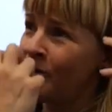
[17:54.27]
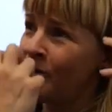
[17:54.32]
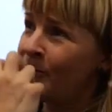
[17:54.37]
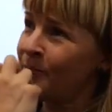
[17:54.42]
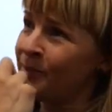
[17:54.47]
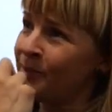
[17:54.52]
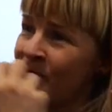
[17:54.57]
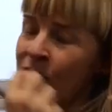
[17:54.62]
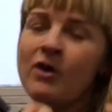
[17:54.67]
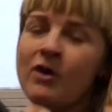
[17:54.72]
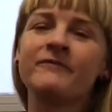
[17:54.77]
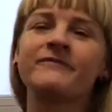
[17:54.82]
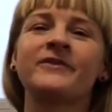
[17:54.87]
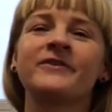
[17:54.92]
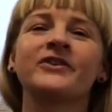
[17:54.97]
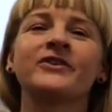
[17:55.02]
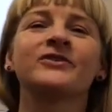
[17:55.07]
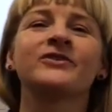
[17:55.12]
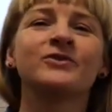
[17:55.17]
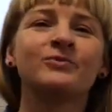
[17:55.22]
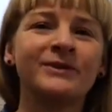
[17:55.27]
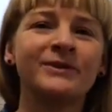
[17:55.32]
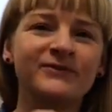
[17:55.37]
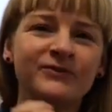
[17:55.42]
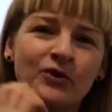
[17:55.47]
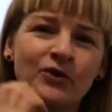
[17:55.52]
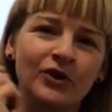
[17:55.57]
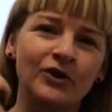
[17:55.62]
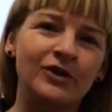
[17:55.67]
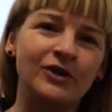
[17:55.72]
be confident that we've
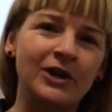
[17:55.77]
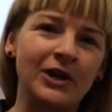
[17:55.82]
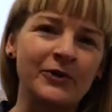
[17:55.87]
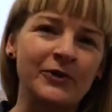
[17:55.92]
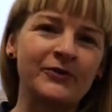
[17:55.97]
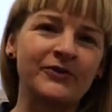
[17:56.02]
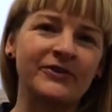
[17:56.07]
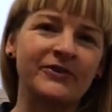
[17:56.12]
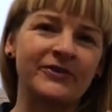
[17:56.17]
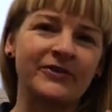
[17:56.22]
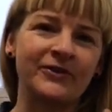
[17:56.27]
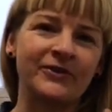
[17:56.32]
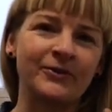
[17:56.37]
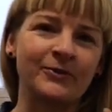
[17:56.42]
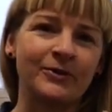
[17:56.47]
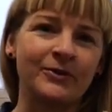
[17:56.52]
got closer to